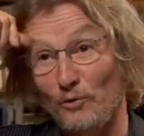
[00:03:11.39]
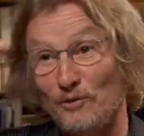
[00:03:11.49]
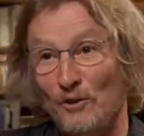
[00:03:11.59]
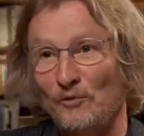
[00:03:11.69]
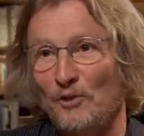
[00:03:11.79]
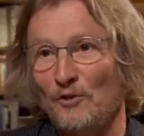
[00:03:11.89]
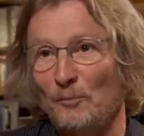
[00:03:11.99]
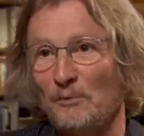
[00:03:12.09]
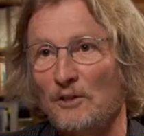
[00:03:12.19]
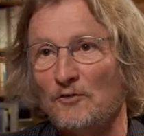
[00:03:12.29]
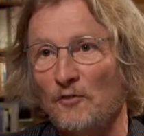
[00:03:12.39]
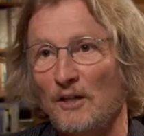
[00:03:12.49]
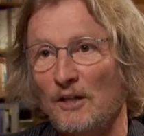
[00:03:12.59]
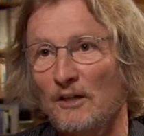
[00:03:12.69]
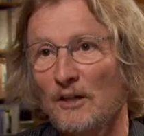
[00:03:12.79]
who was out there in the pits
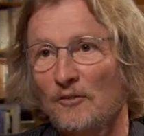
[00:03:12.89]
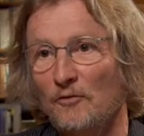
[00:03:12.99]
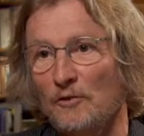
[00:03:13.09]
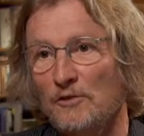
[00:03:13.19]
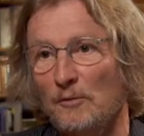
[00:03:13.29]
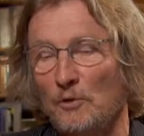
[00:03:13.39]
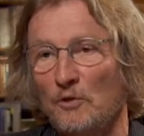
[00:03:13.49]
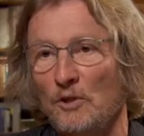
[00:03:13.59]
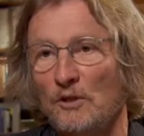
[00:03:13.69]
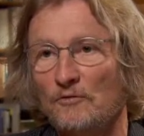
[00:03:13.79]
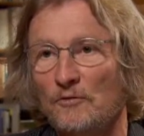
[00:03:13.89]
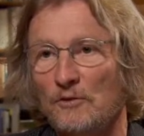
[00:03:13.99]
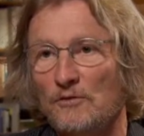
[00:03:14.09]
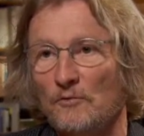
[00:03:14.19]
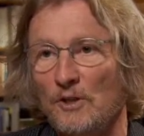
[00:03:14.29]
fighting for his community and for
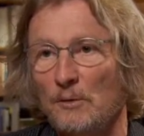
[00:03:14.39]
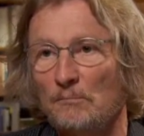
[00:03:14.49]
his freedom.